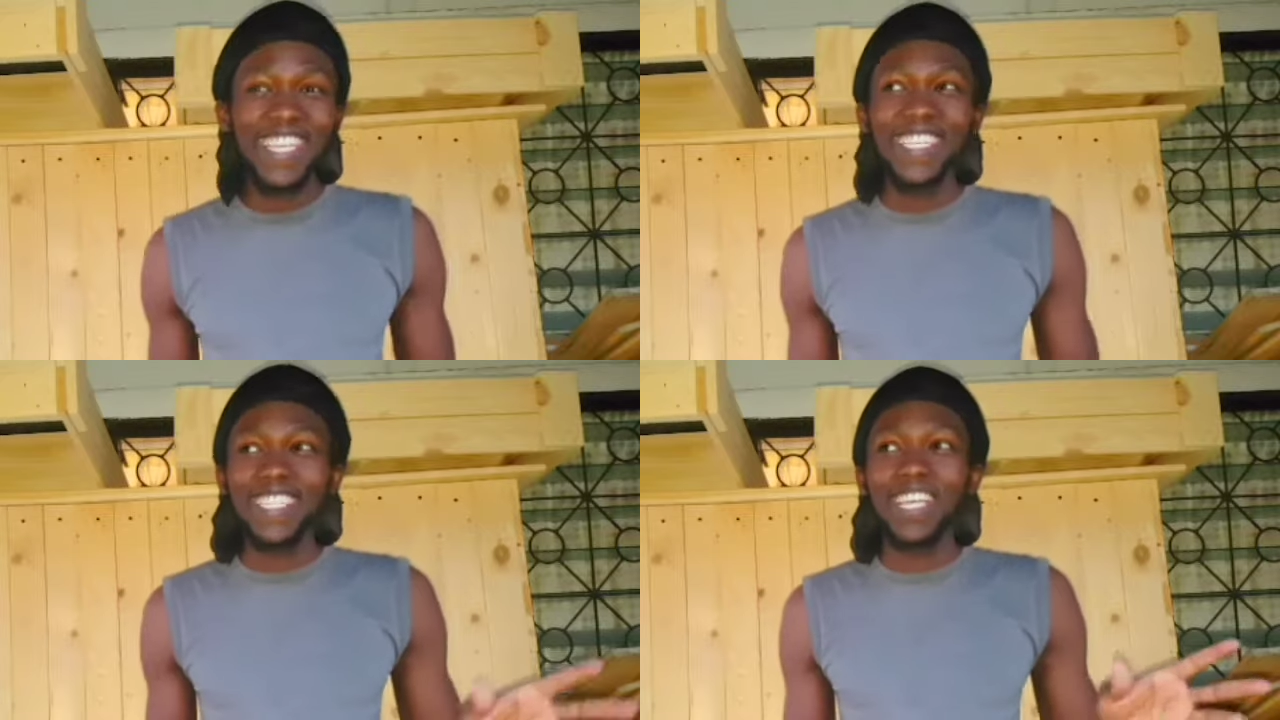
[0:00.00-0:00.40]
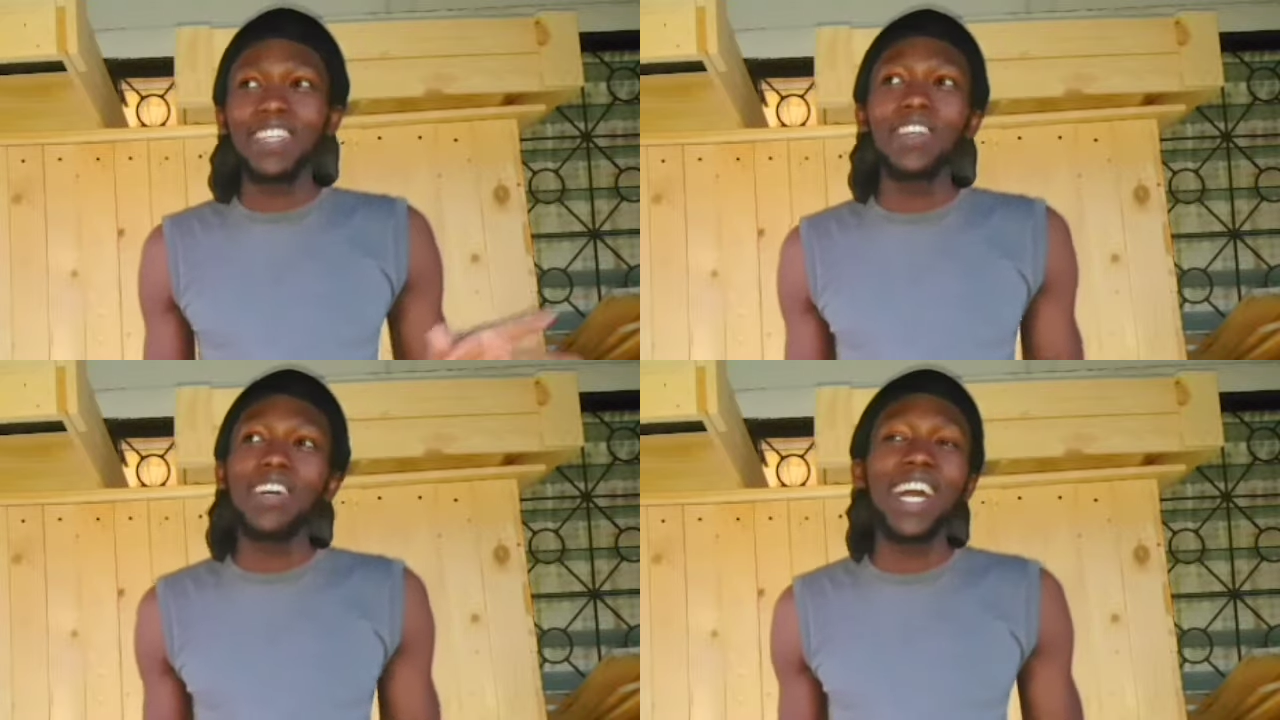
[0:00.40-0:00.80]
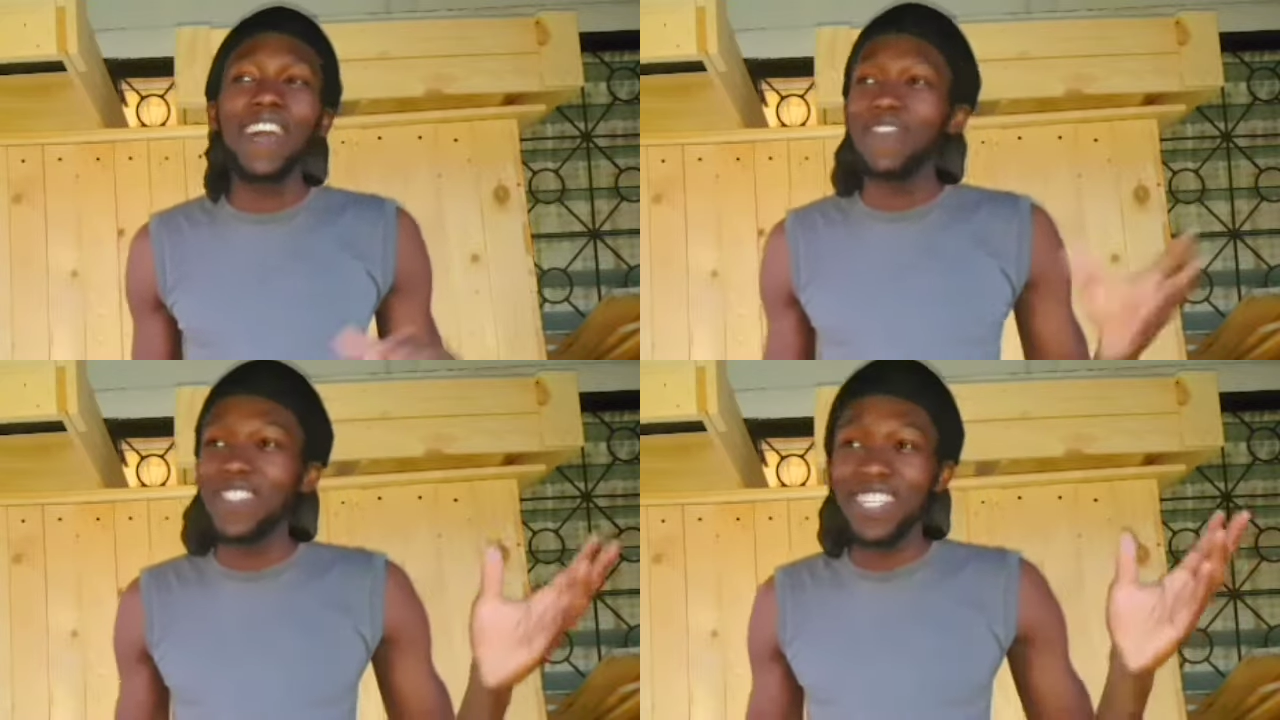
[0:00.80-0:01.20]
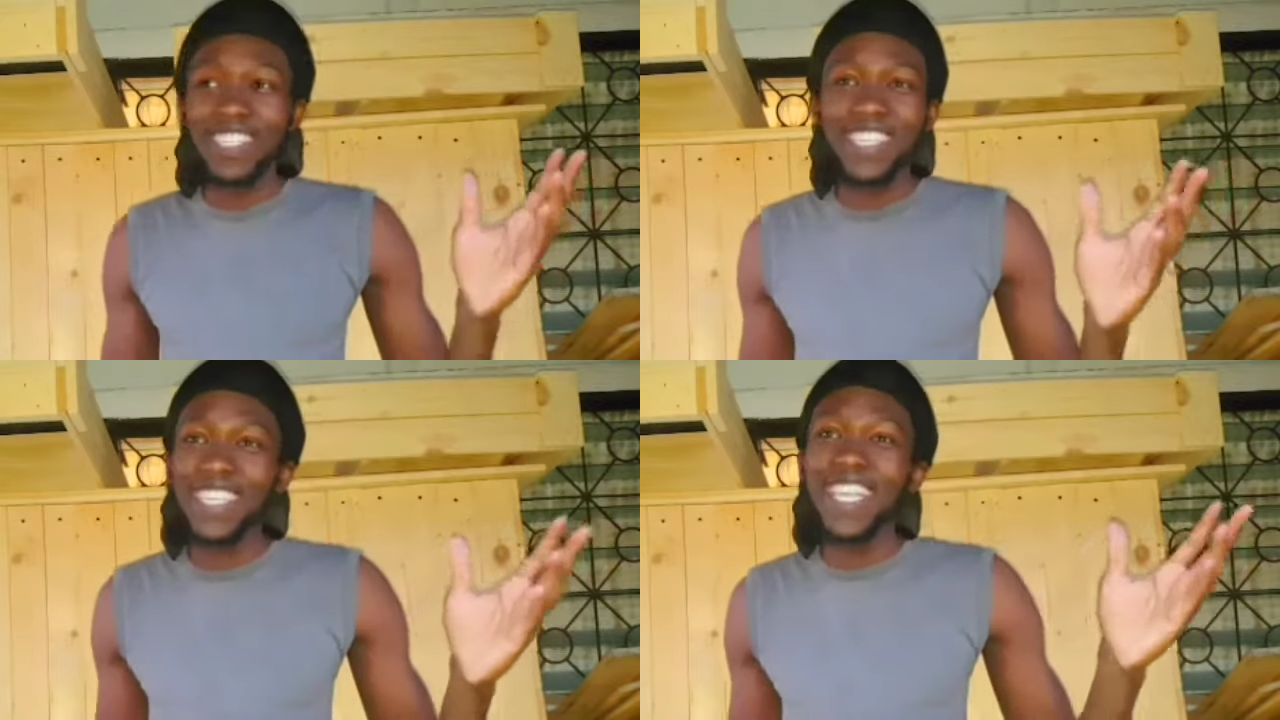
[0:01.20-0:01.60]
And he's like, oh, I'm
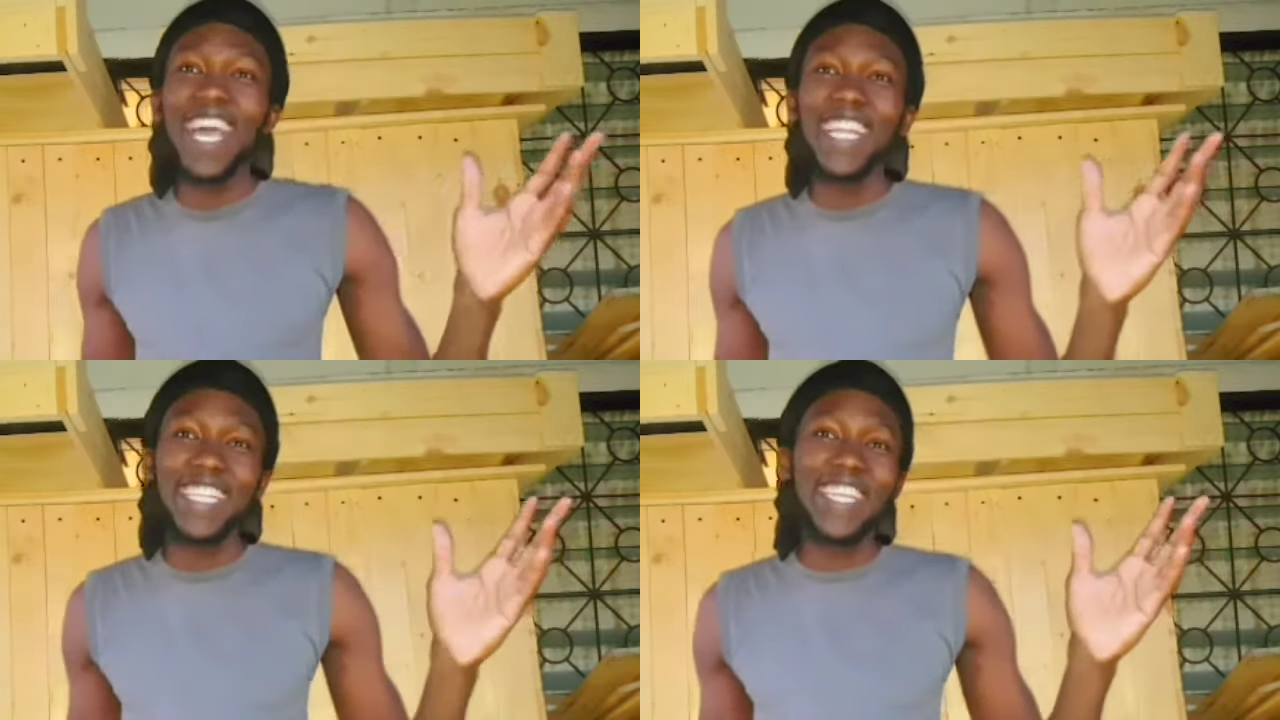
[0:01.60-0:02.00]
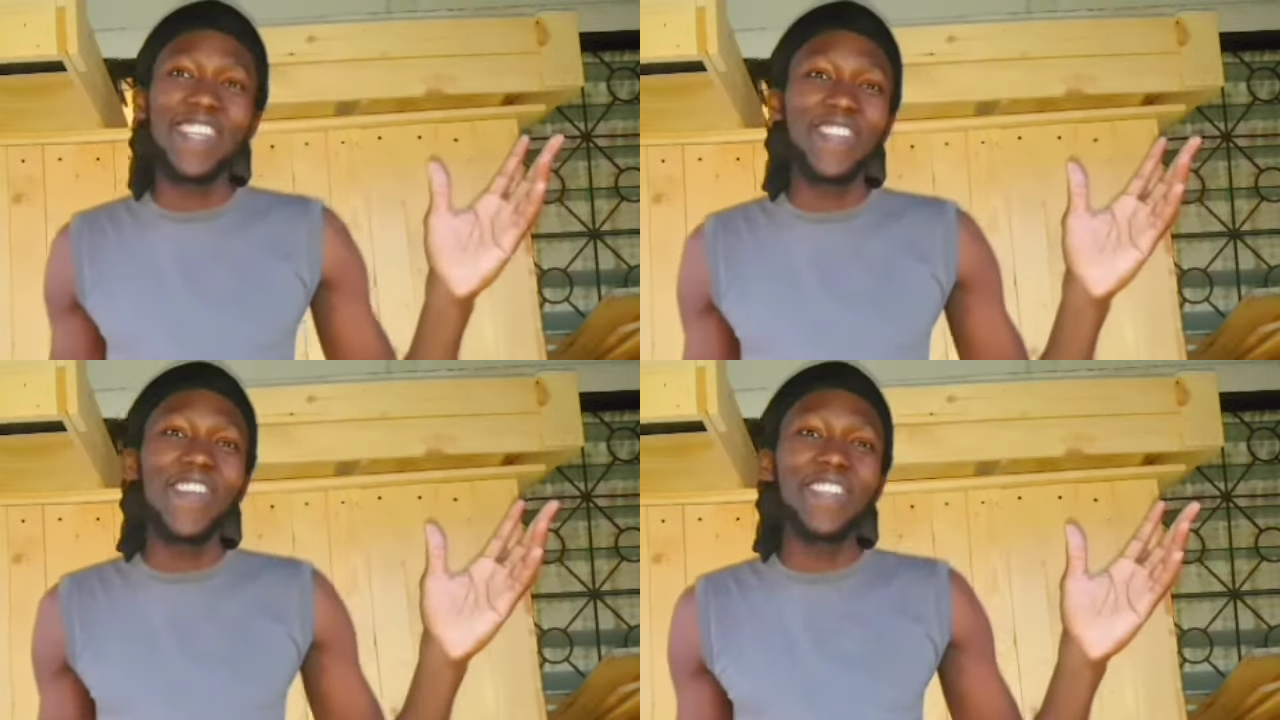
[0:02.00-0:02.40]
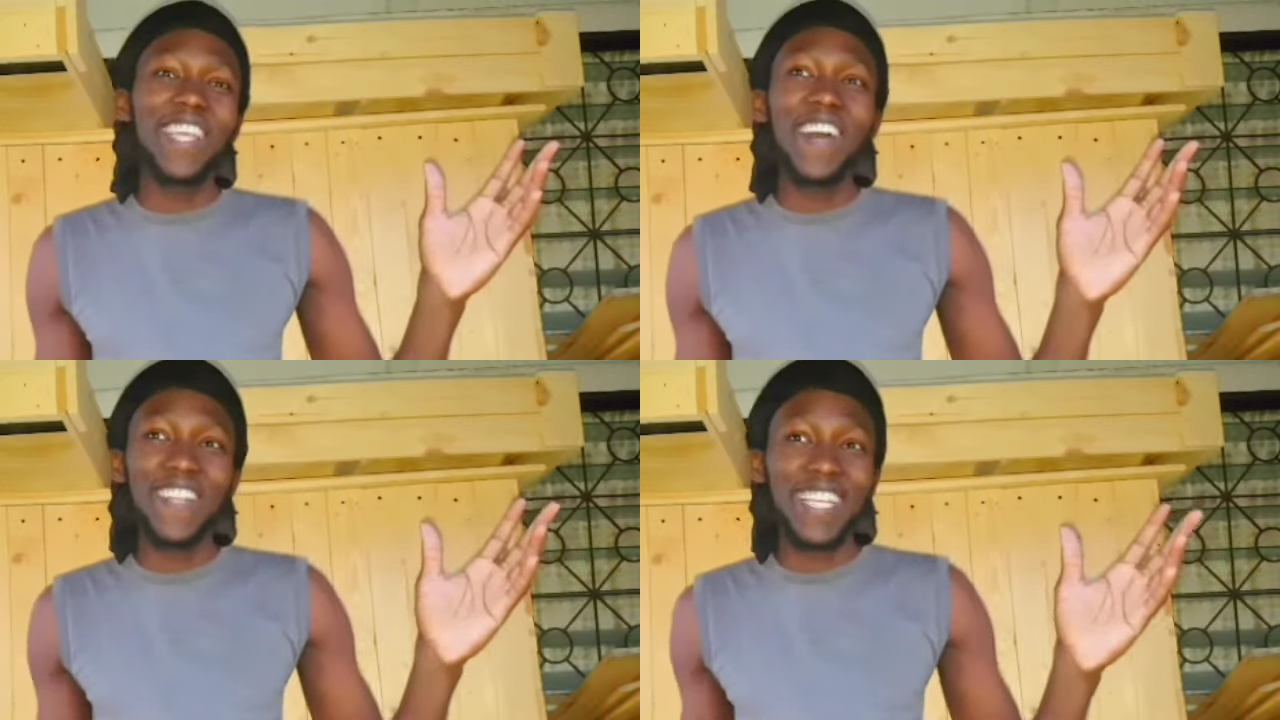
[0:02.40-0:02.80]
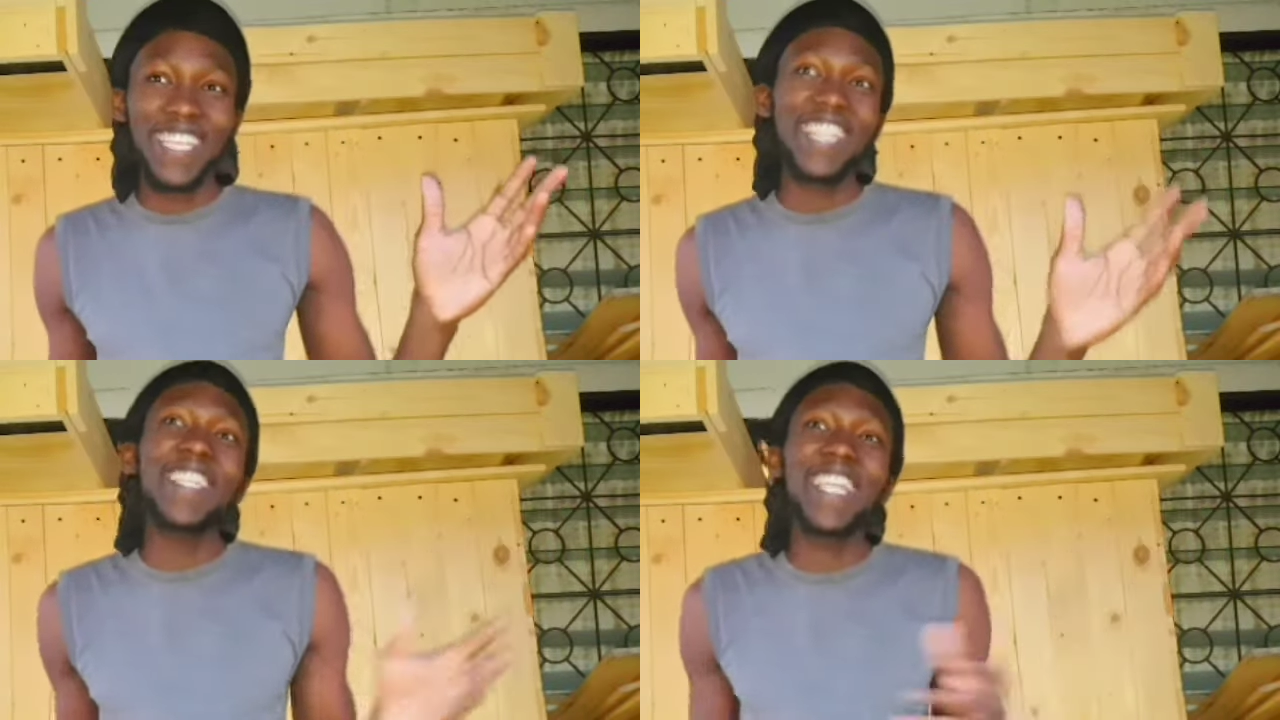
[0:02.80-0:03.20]
just glad it didn't go down like that.